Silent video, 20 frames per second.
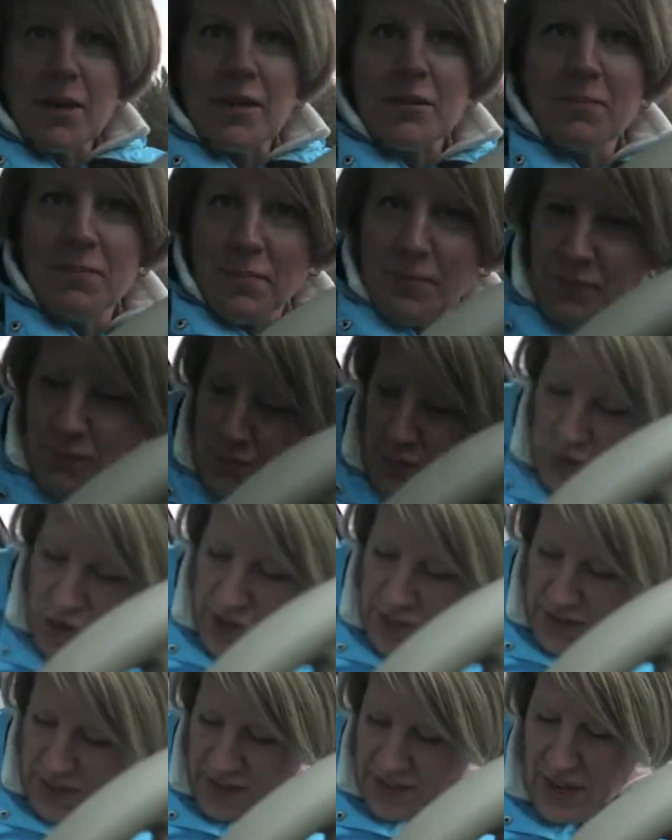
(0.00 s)
it.
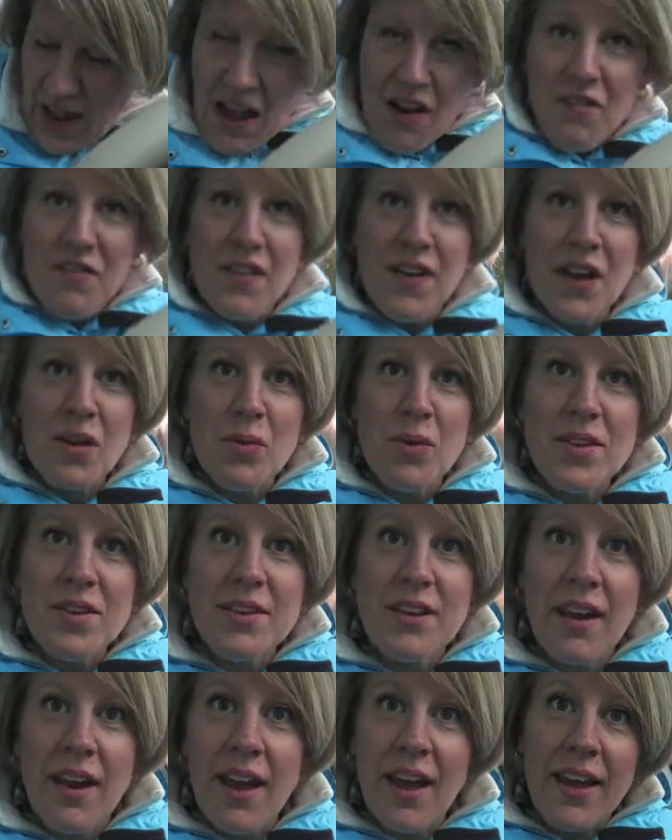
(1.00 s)
Just have fun
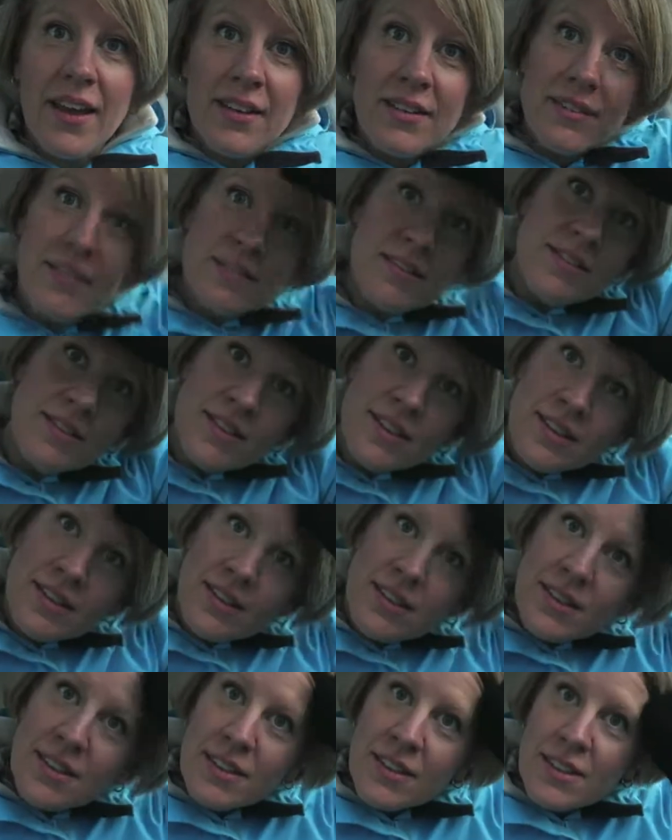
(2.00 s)
with today
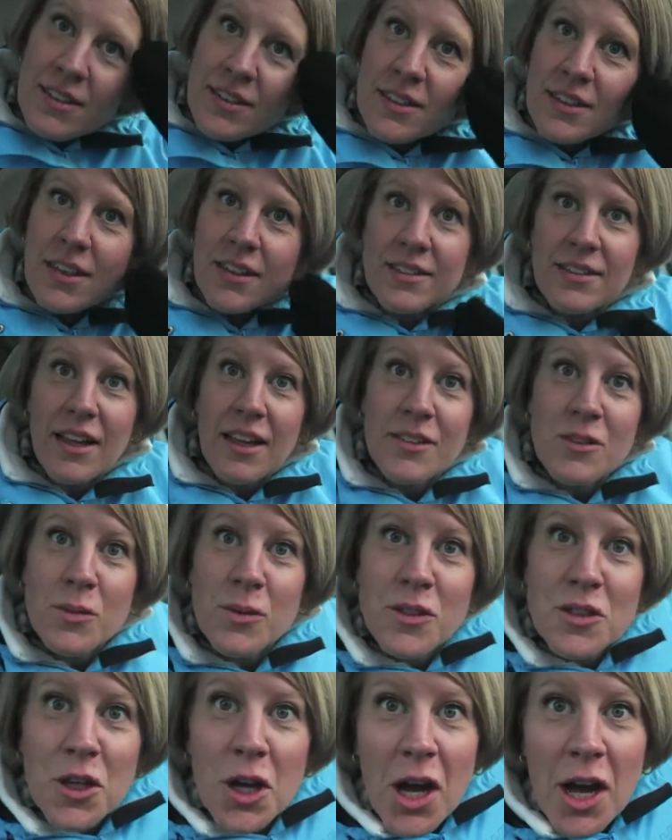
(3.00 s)
because
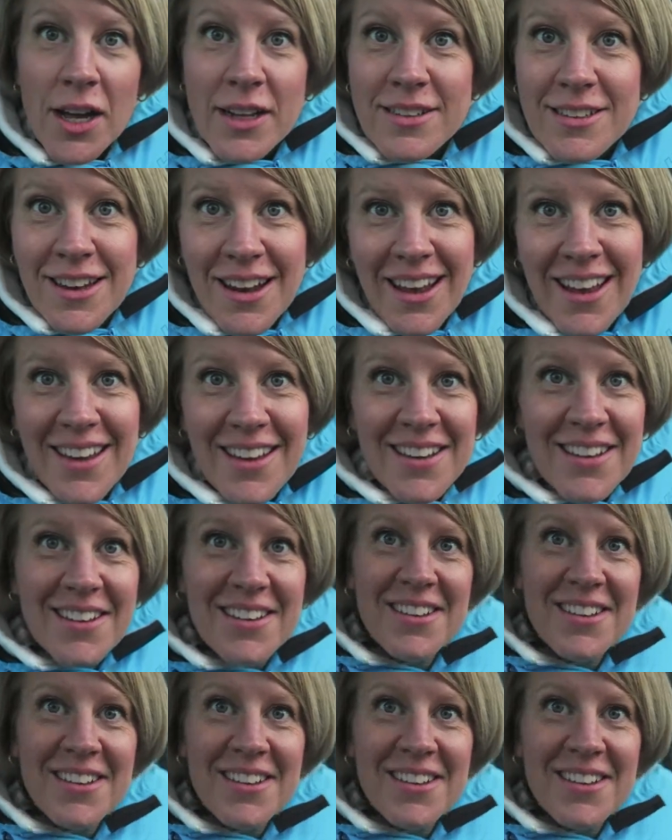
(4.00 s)
that's what you got today.